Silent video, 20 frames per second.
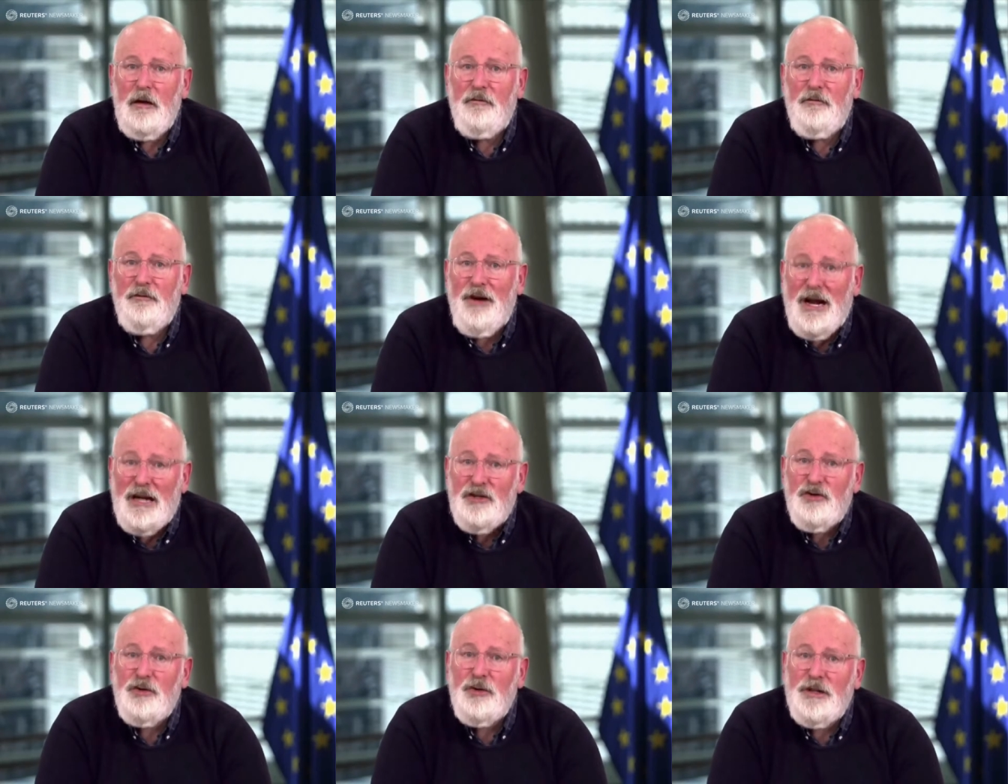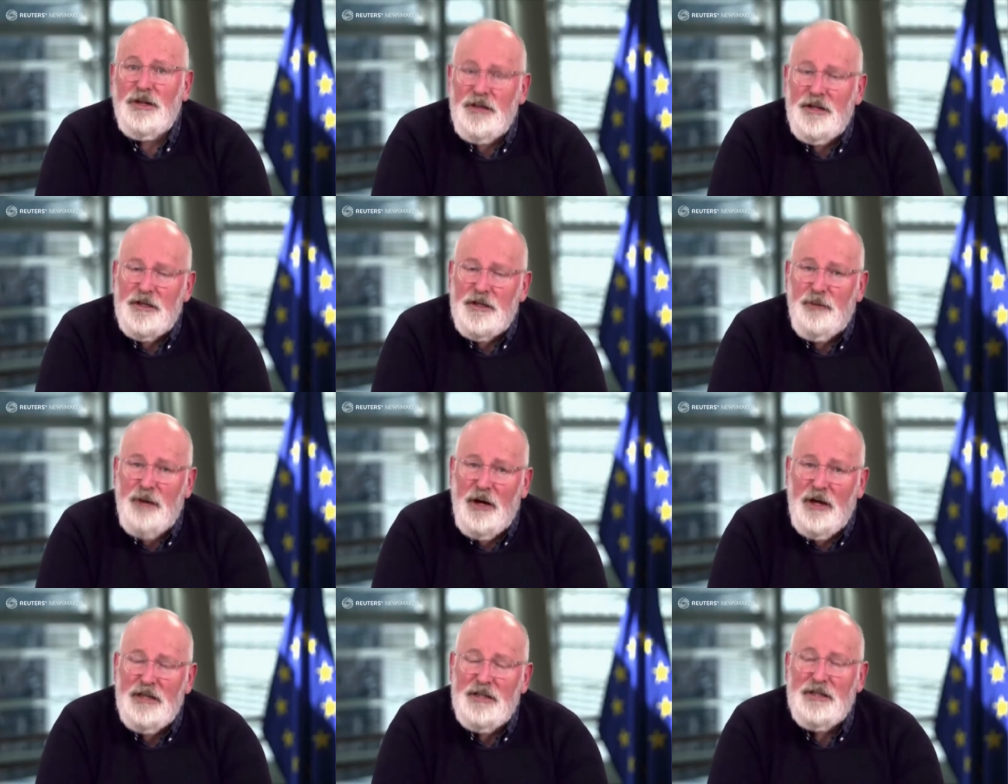factor in this
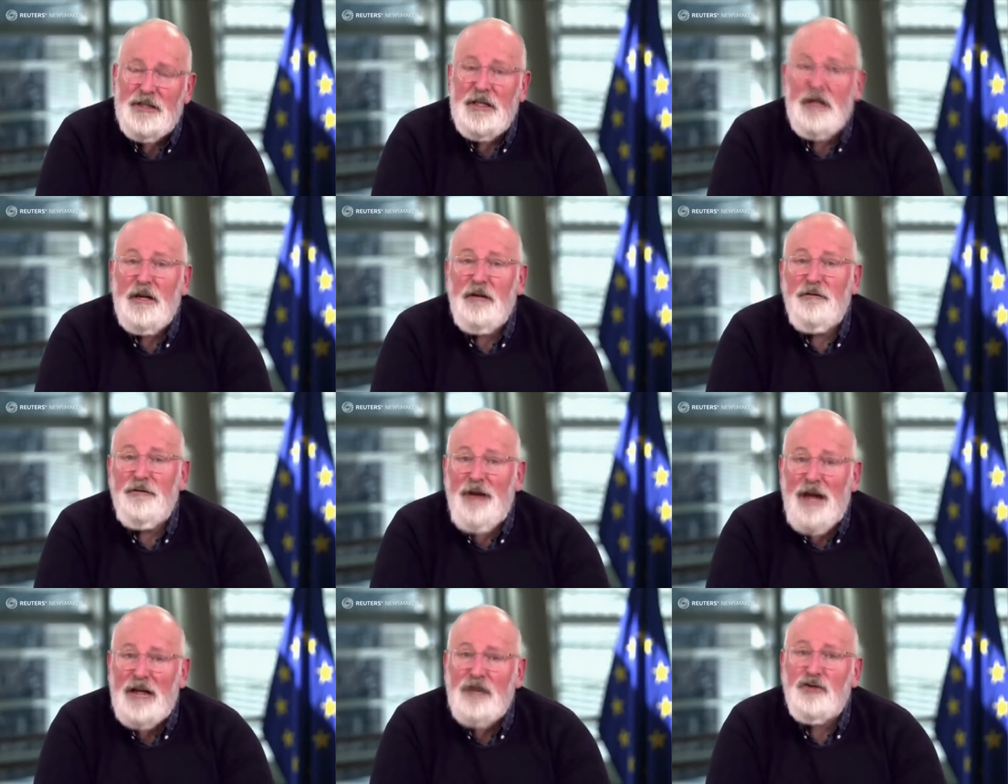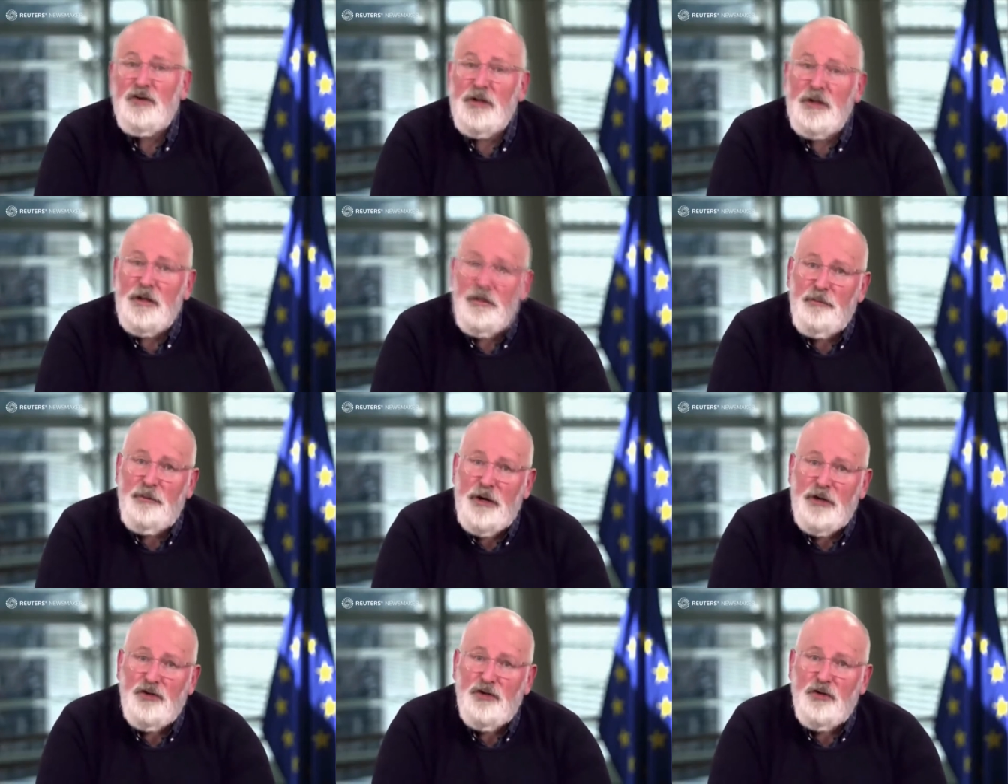price, factor in the
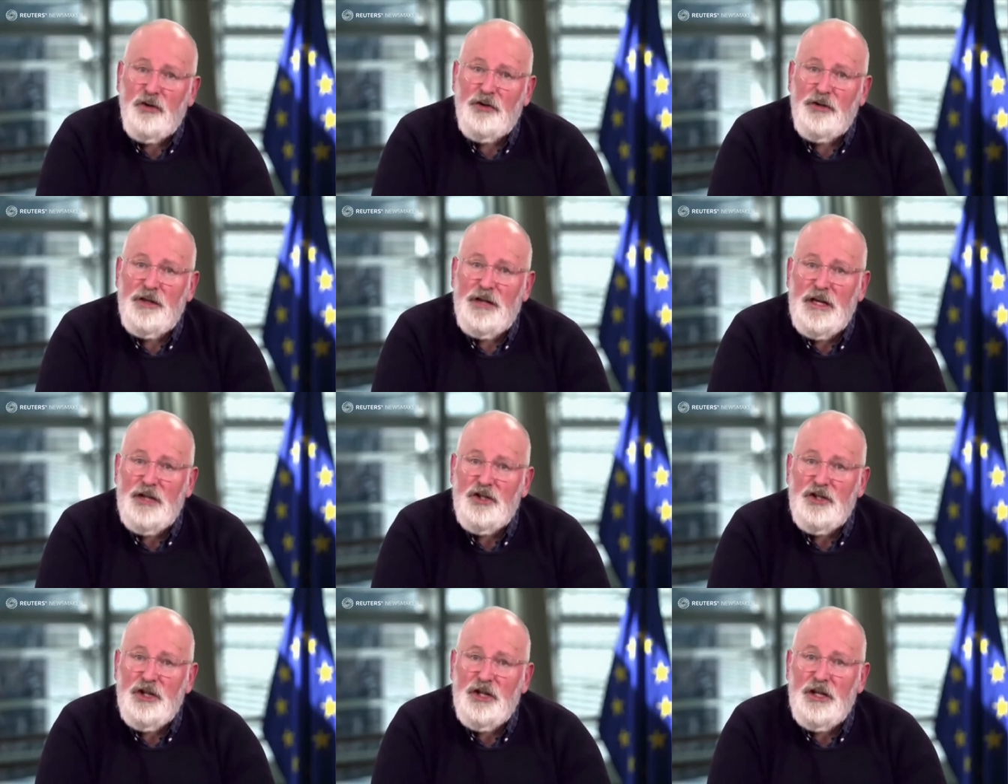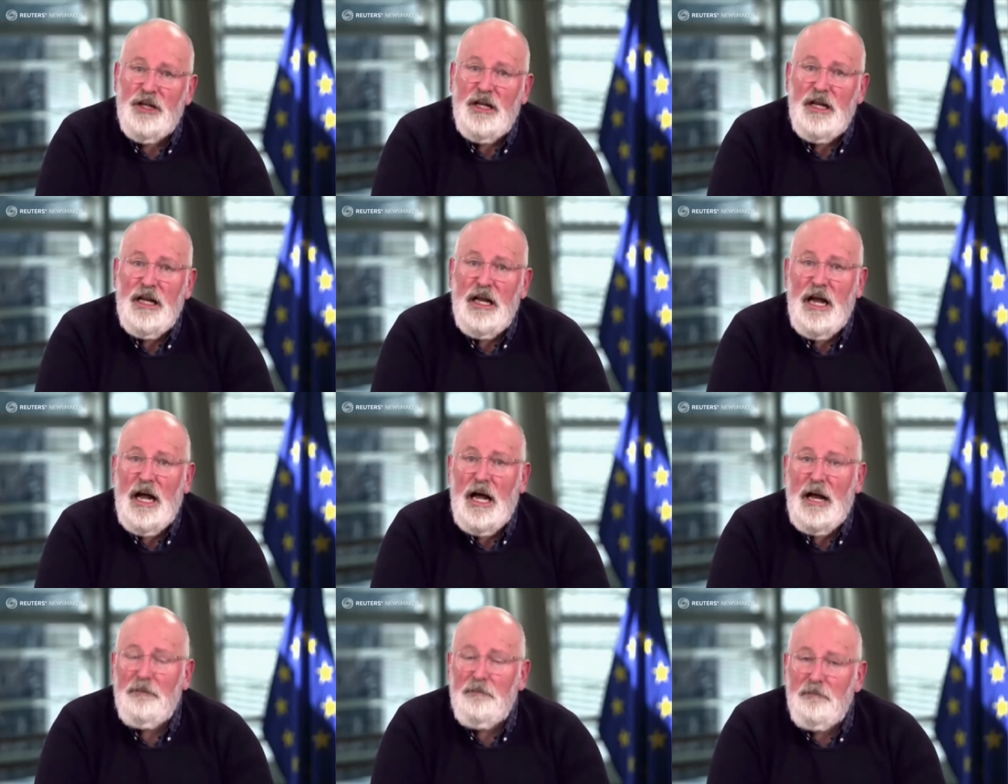pressure on nature,
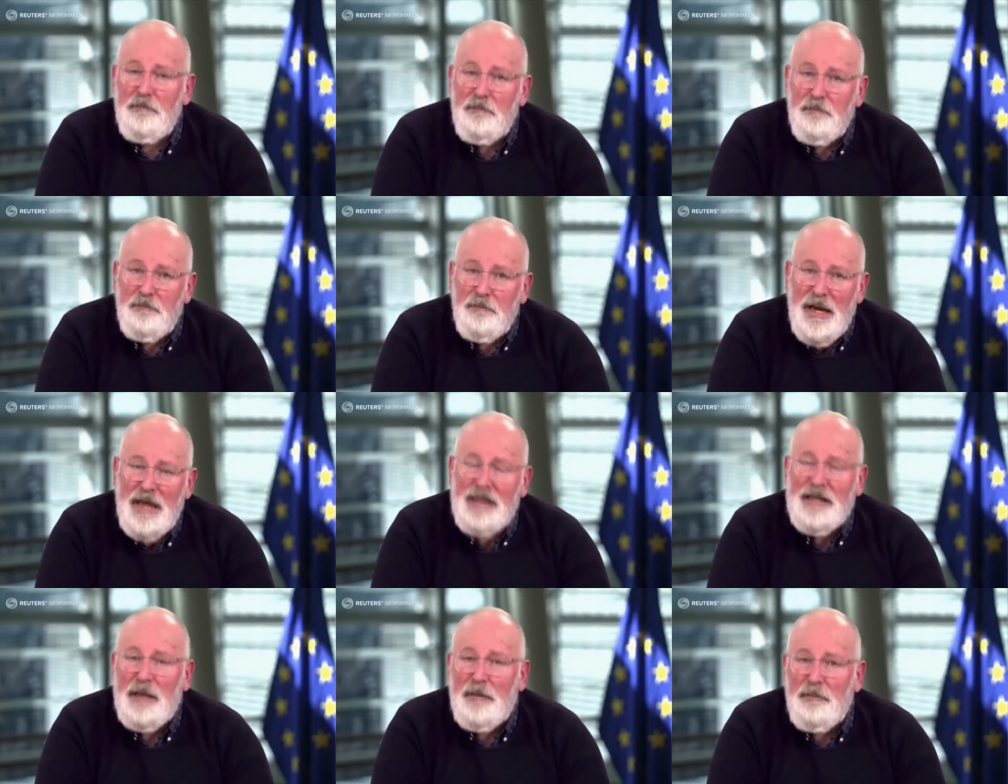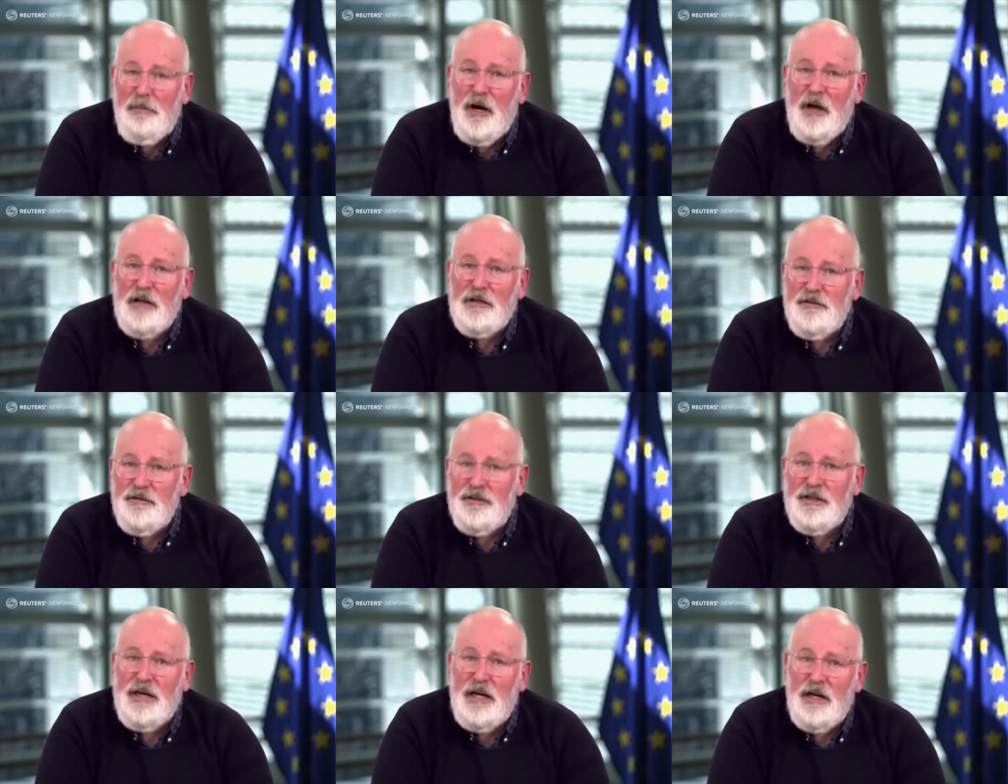and make that
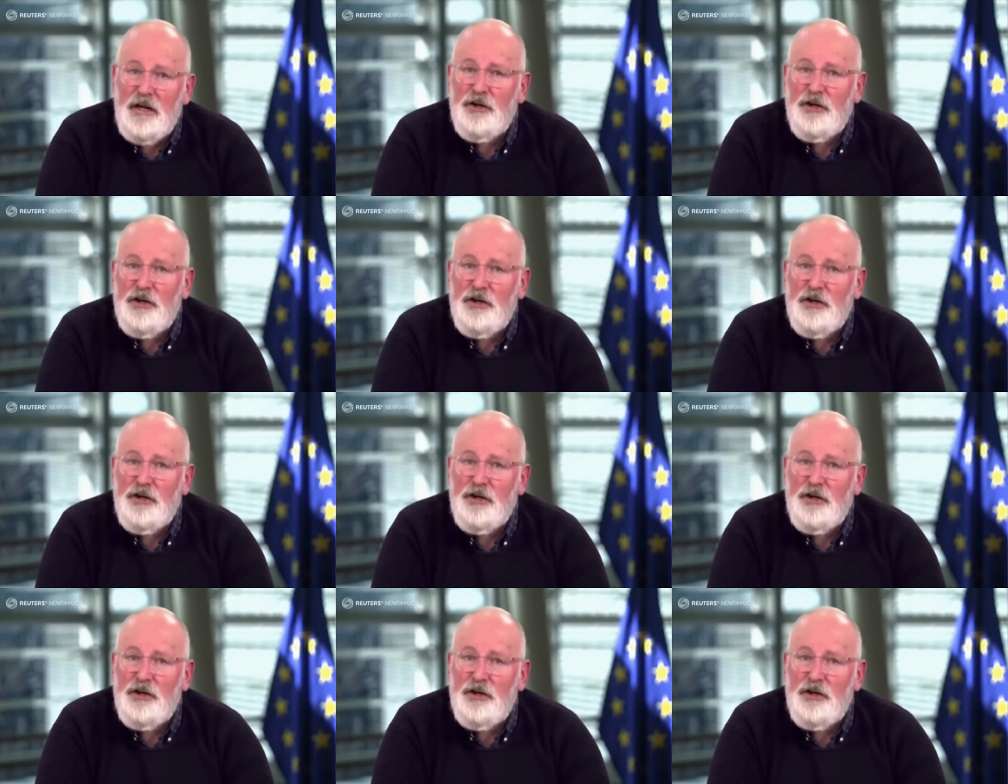part of the